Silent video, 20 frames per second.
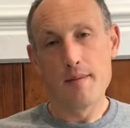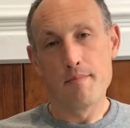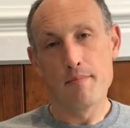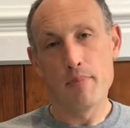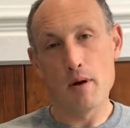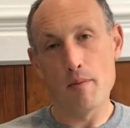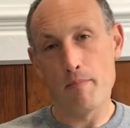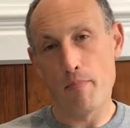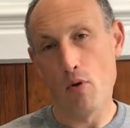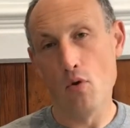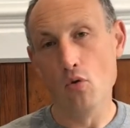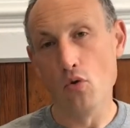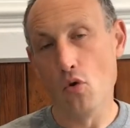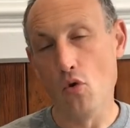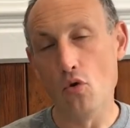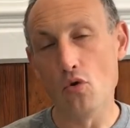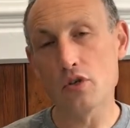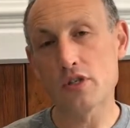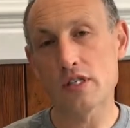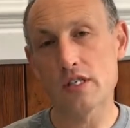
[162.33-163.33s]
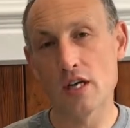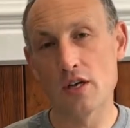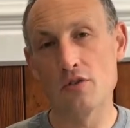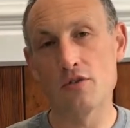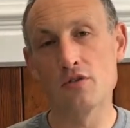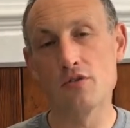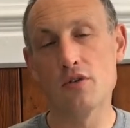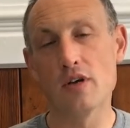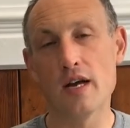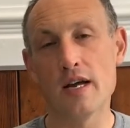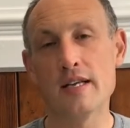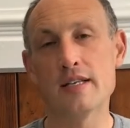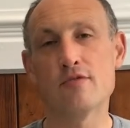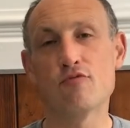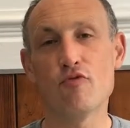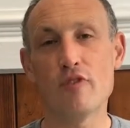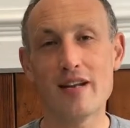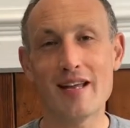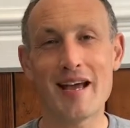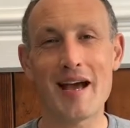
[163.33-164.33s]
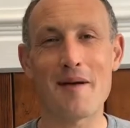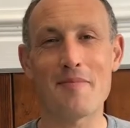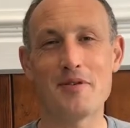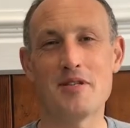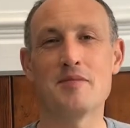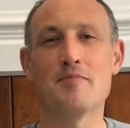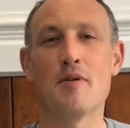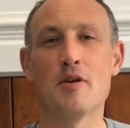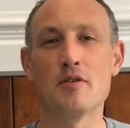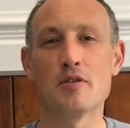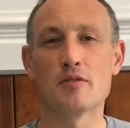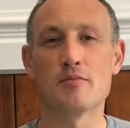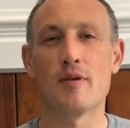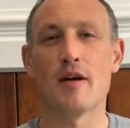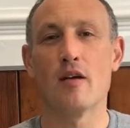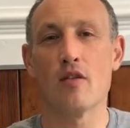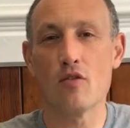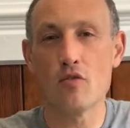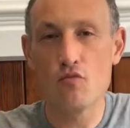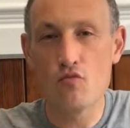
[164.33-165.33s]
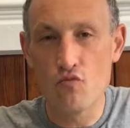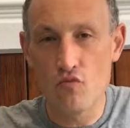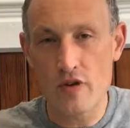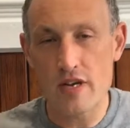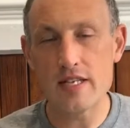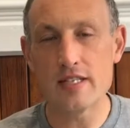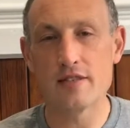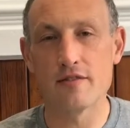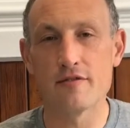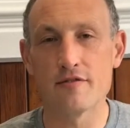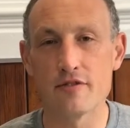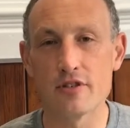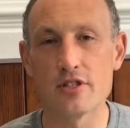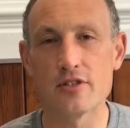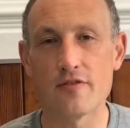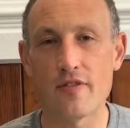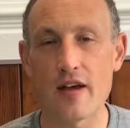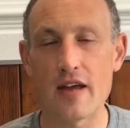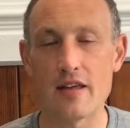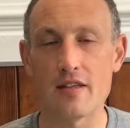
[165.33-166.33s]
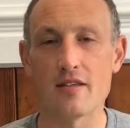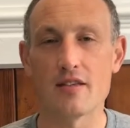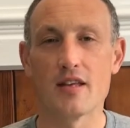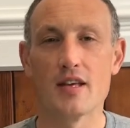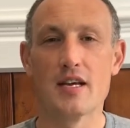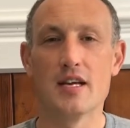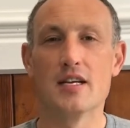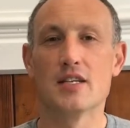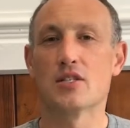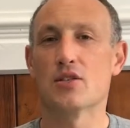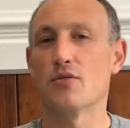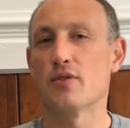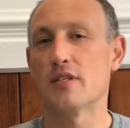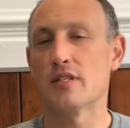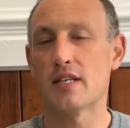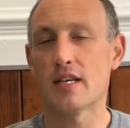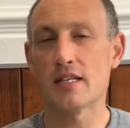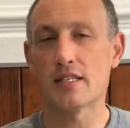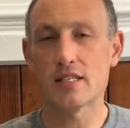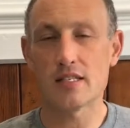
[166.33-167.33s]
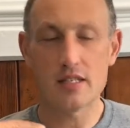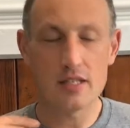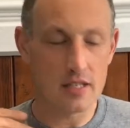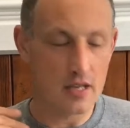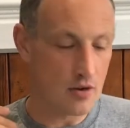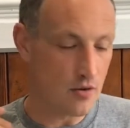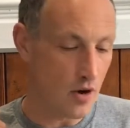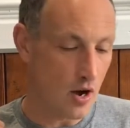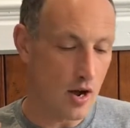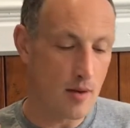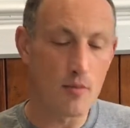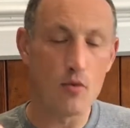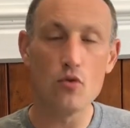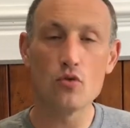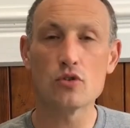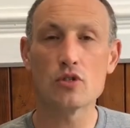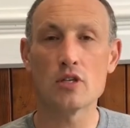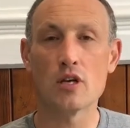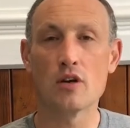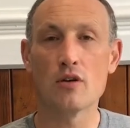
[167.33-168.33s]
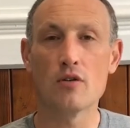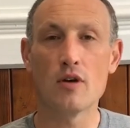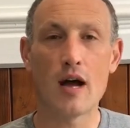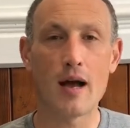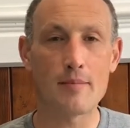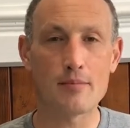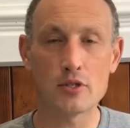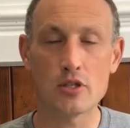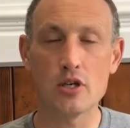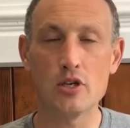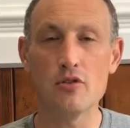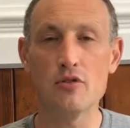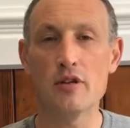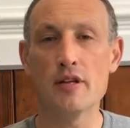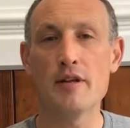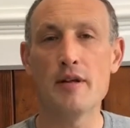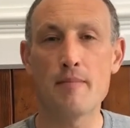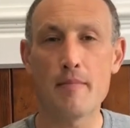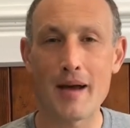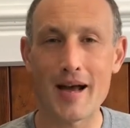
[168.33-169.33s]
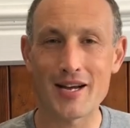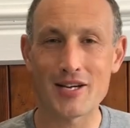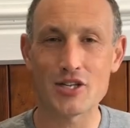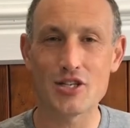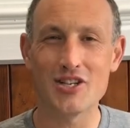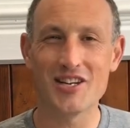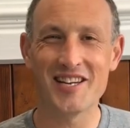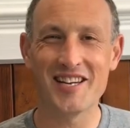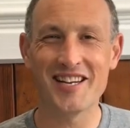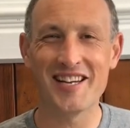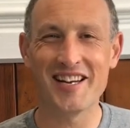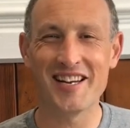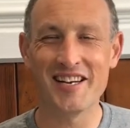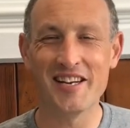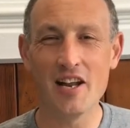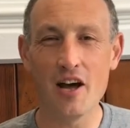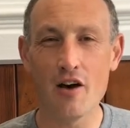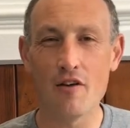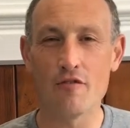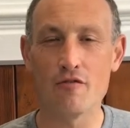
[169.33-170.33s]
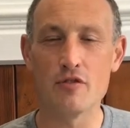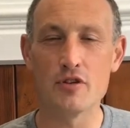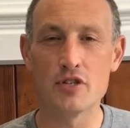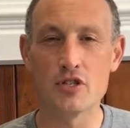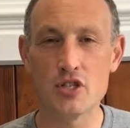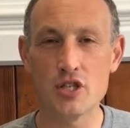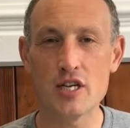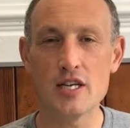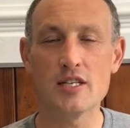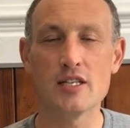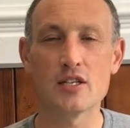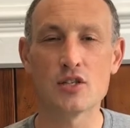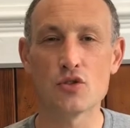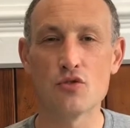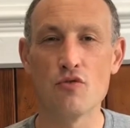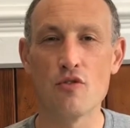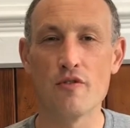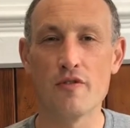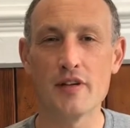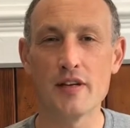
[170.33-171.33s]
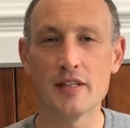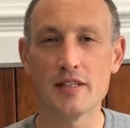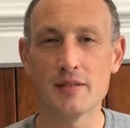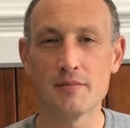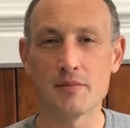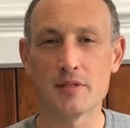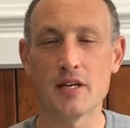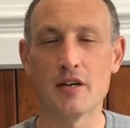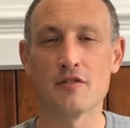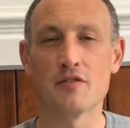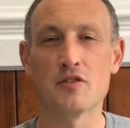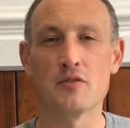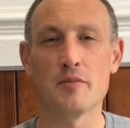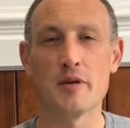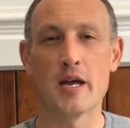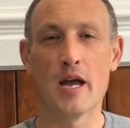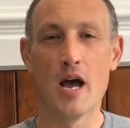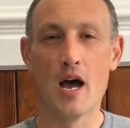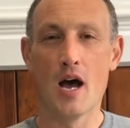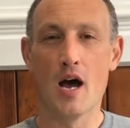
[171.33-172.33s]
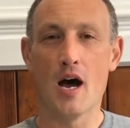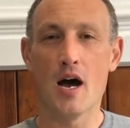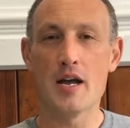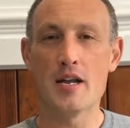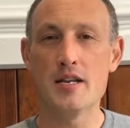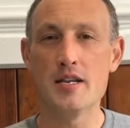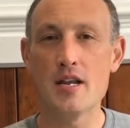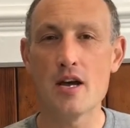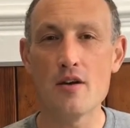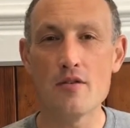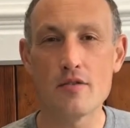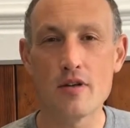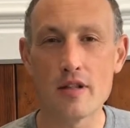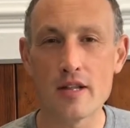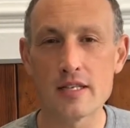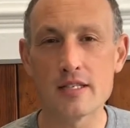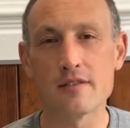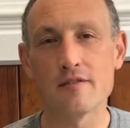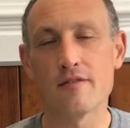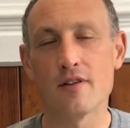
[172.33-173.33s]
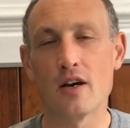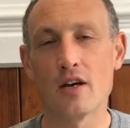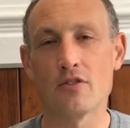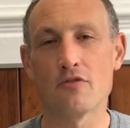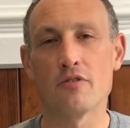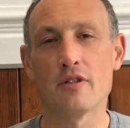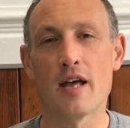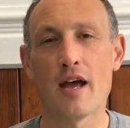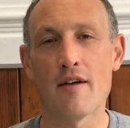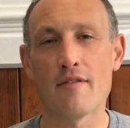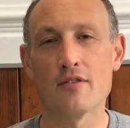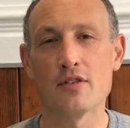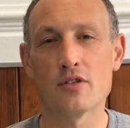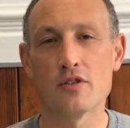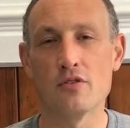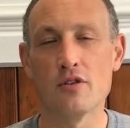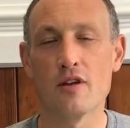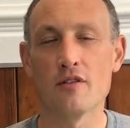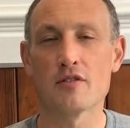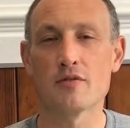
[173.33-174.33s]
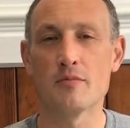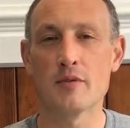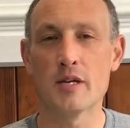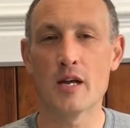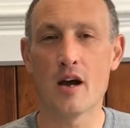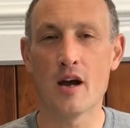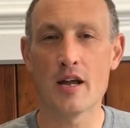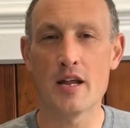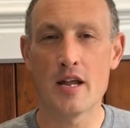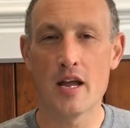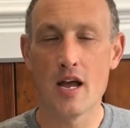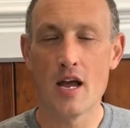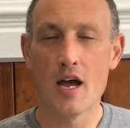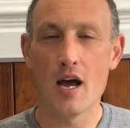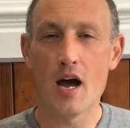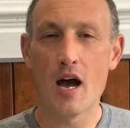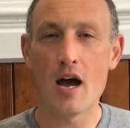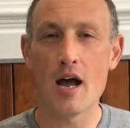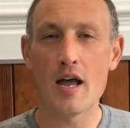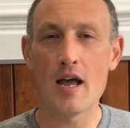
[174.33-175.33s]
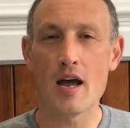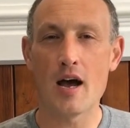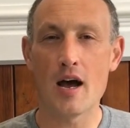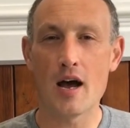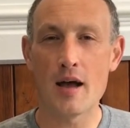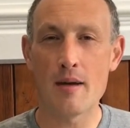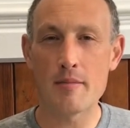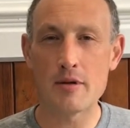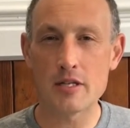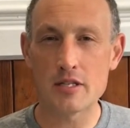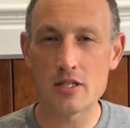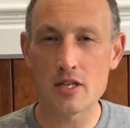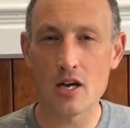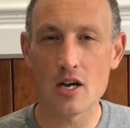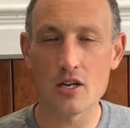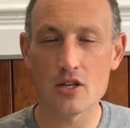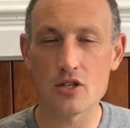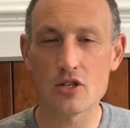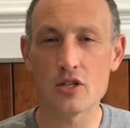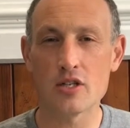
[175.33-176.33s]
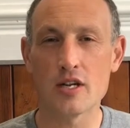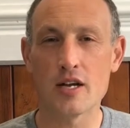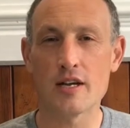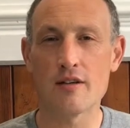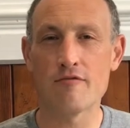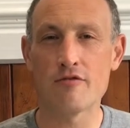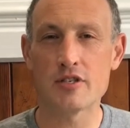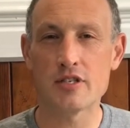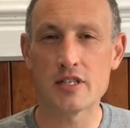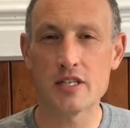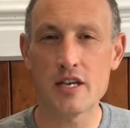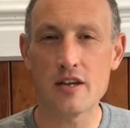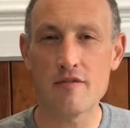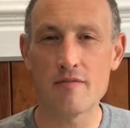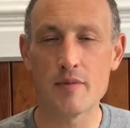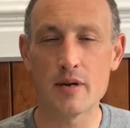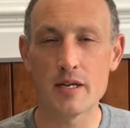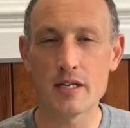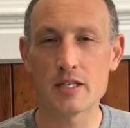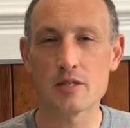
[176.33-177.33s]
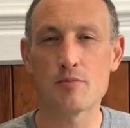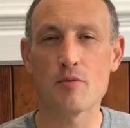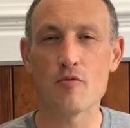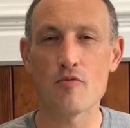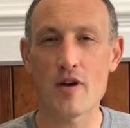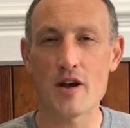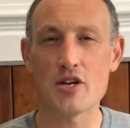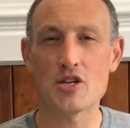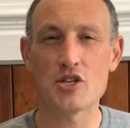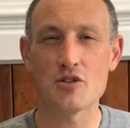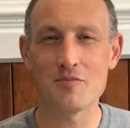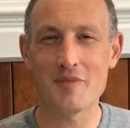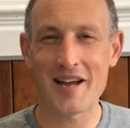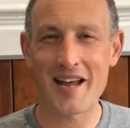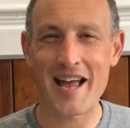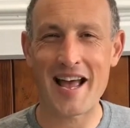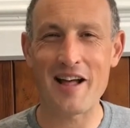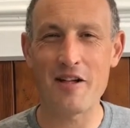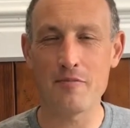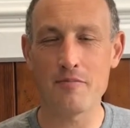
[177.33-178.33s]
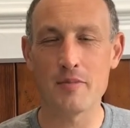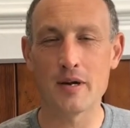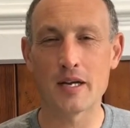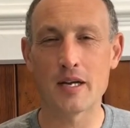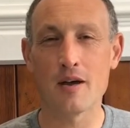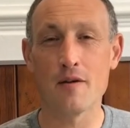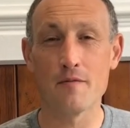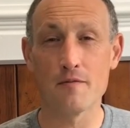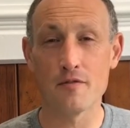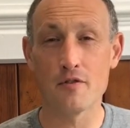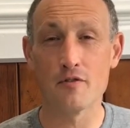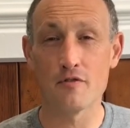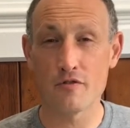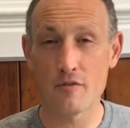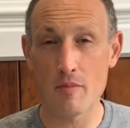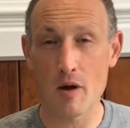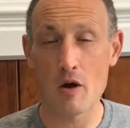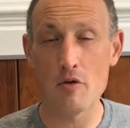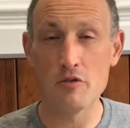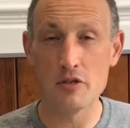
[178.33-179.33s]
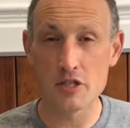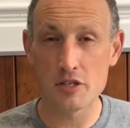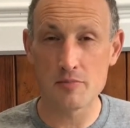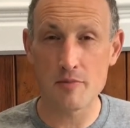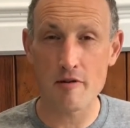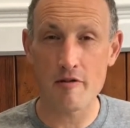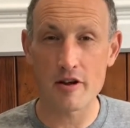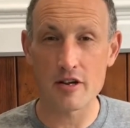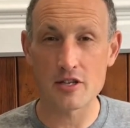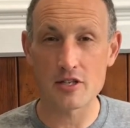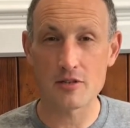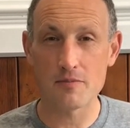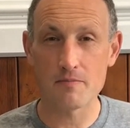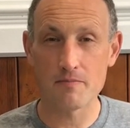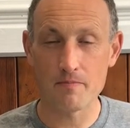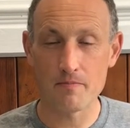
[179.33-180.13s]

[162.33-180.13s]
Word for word: But Paul also is really happy to boast about the reason for his faith so he says, you know, I'm also absolutely passionate and in love with Jesus who revealed himself to me. I know that there's a Father in the heavens who loves me. I, I, I am in touch and I receive my inspiration, my help, my comfort from Holy Spirit.